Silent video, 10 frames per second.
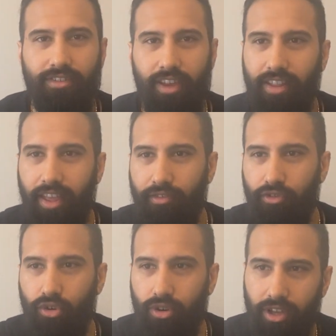and
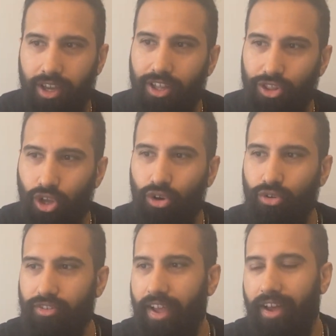therefore
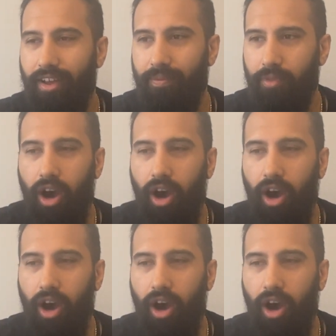those that